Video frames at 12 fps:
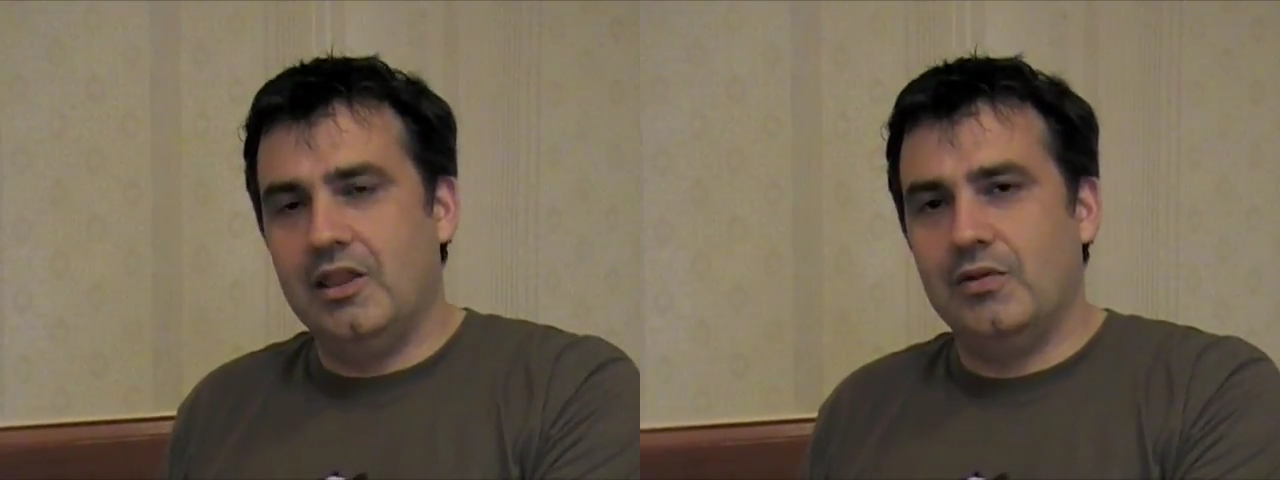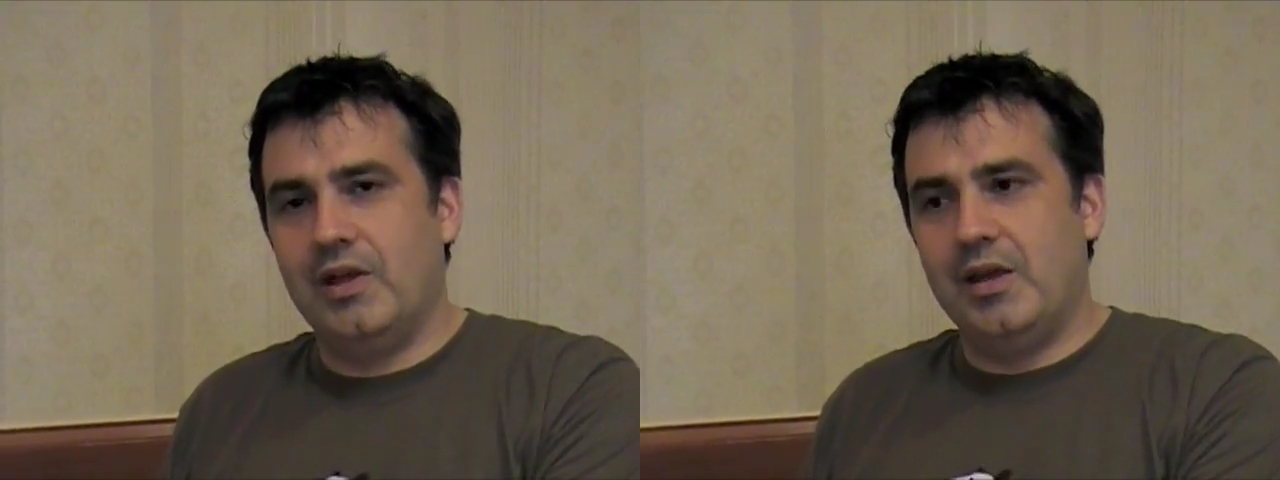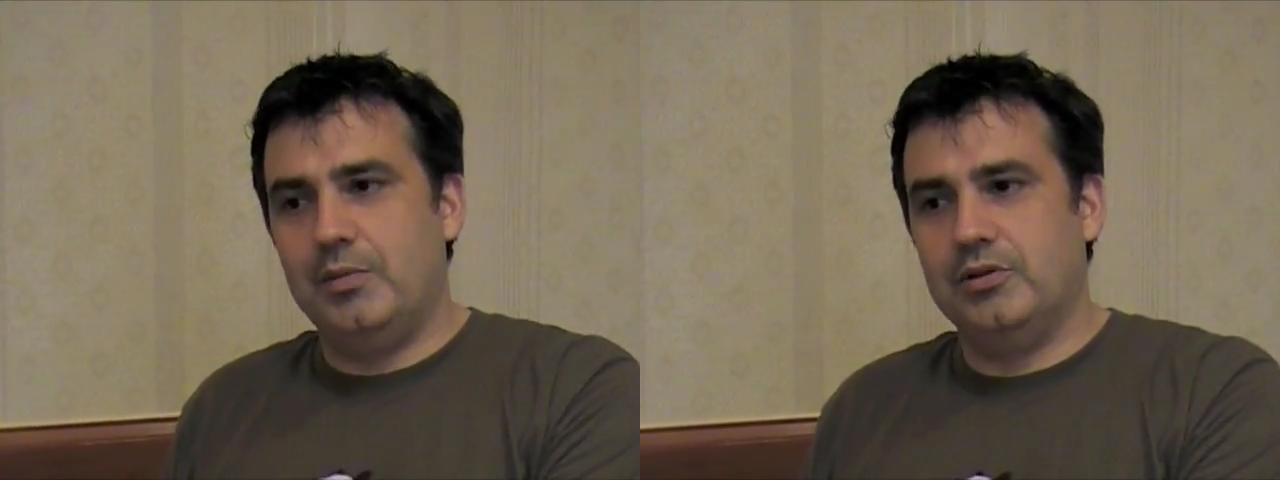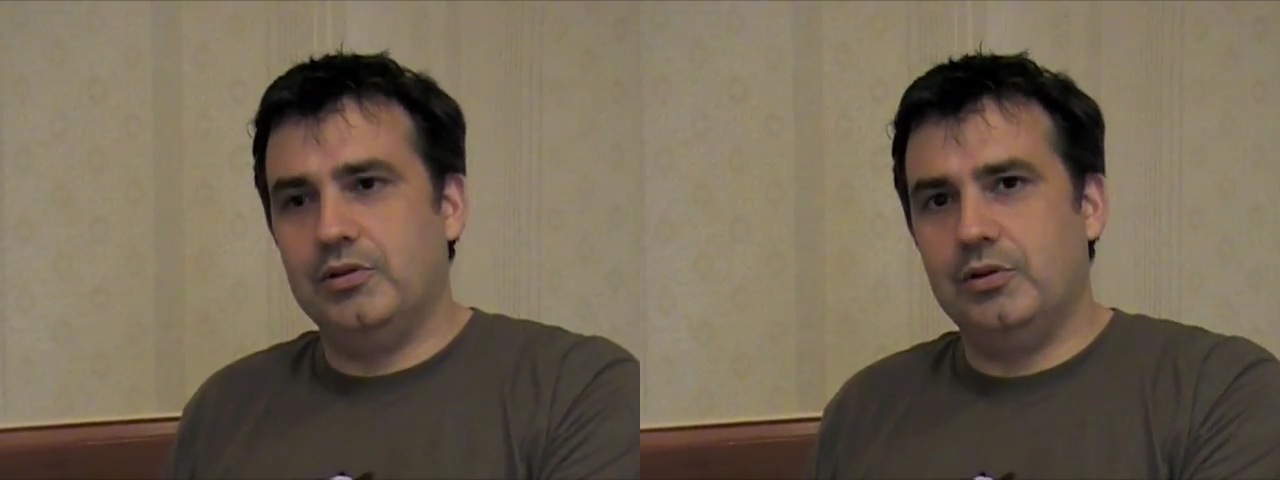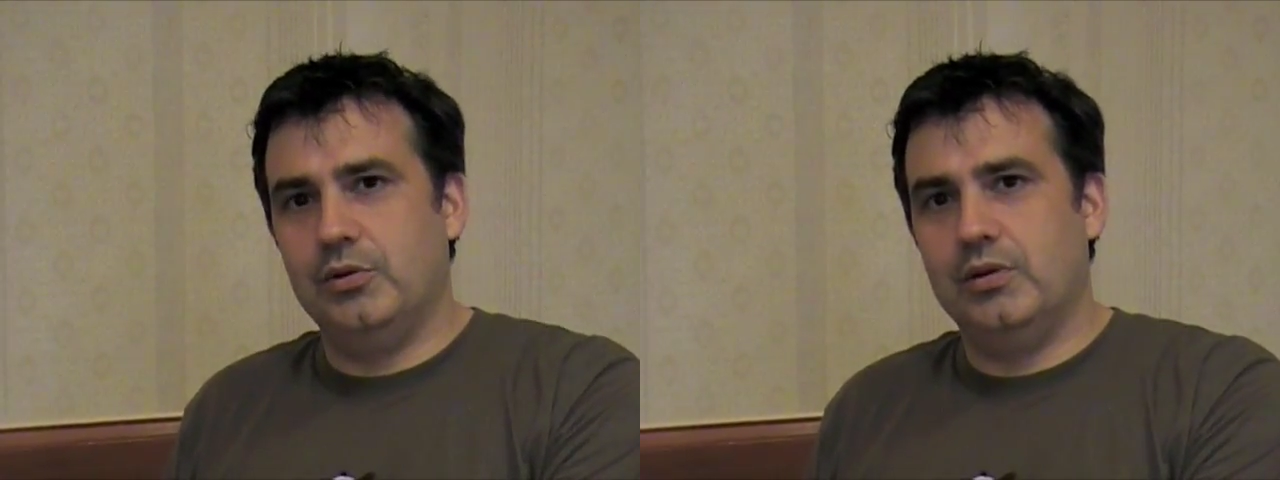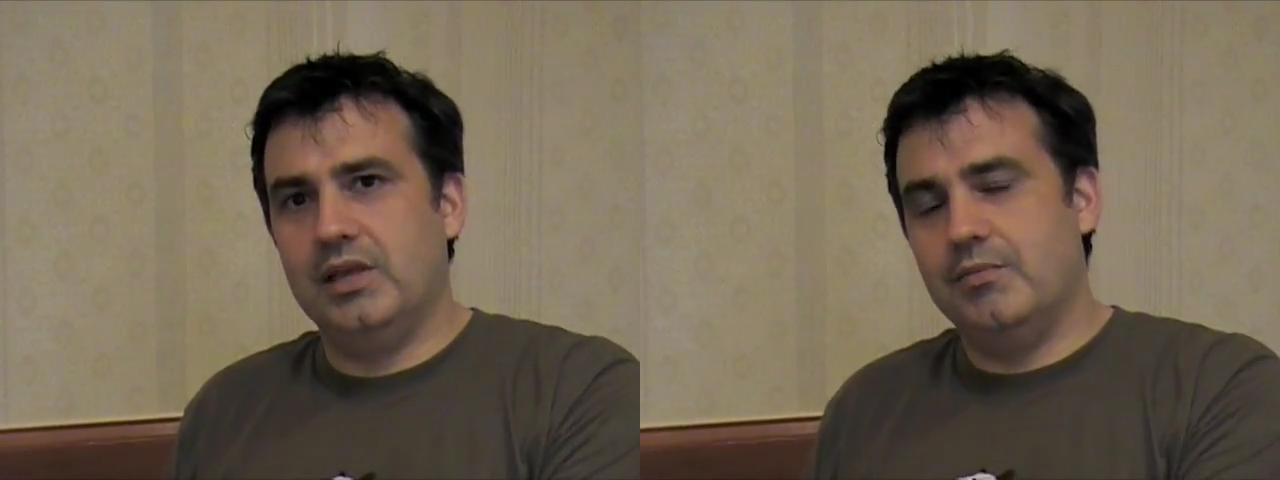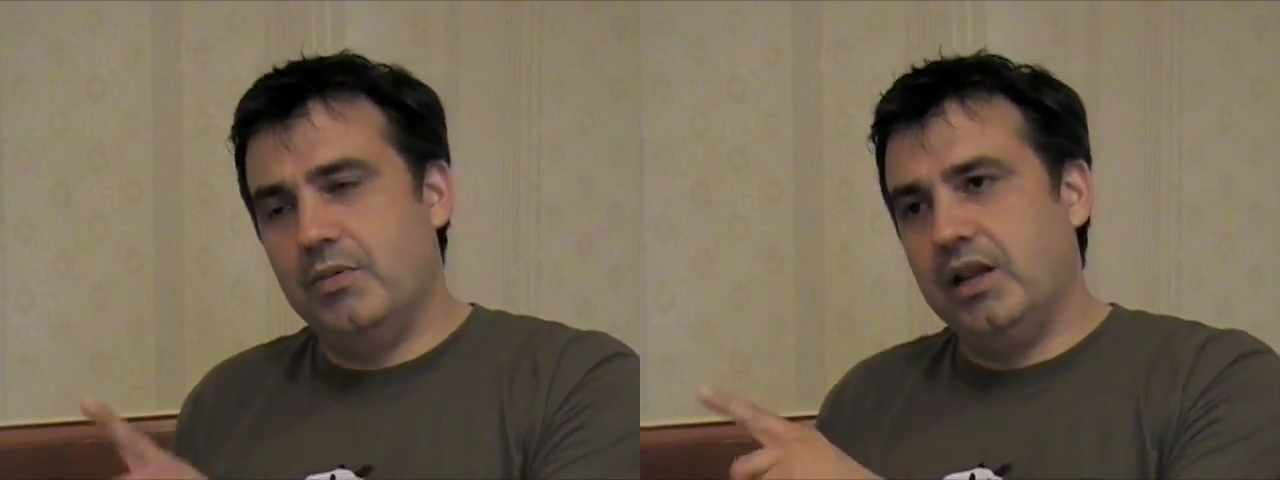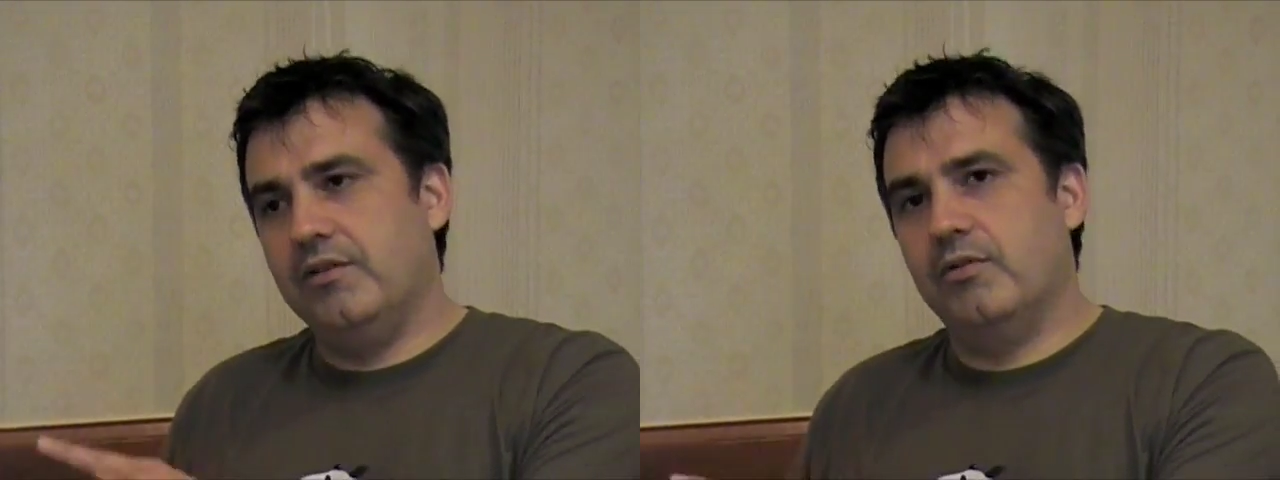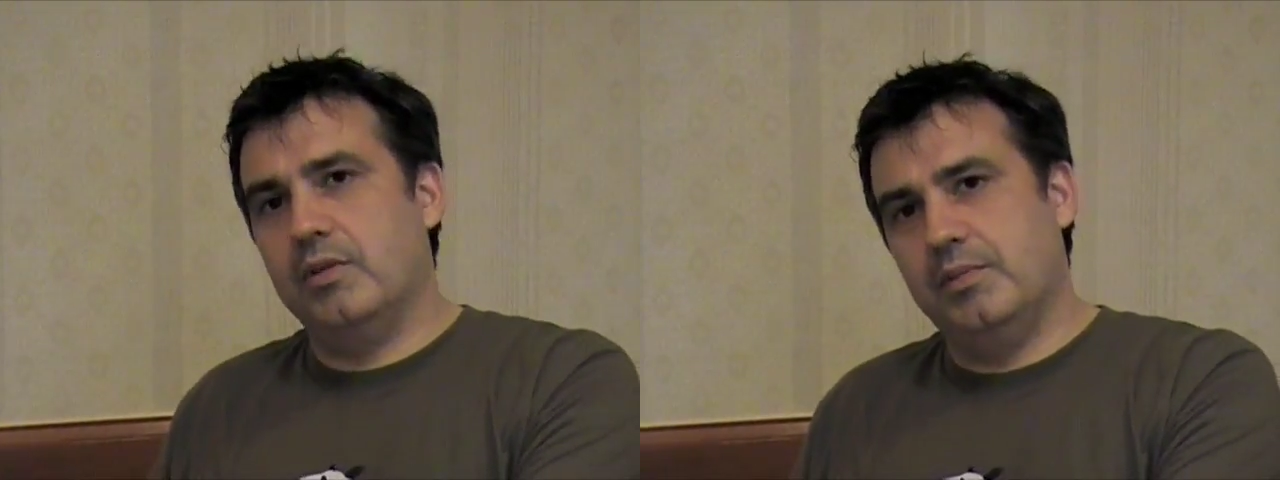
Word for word: they're able to get money from